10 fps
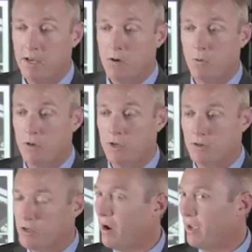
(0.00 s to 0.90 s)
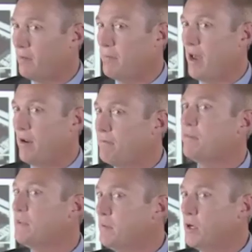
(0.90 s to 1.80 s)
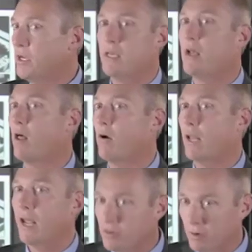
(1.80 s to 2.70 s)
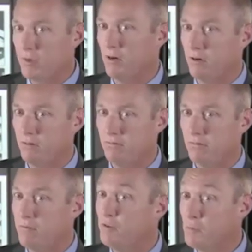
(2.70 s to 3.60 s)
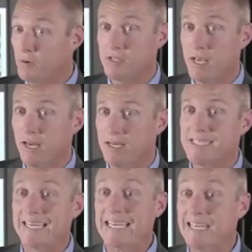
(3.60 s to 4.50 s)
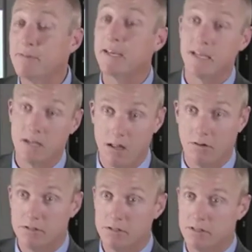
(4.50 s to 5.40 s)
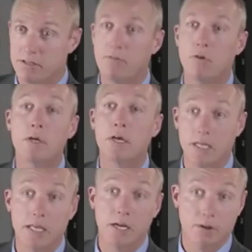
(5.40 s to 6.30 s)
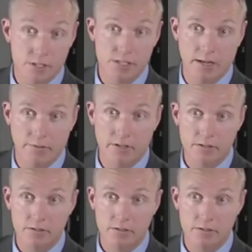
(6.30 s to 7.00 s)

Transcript: When you're talking about a $50 million electric bill, a few percent is significant dollars, several million a year in savings.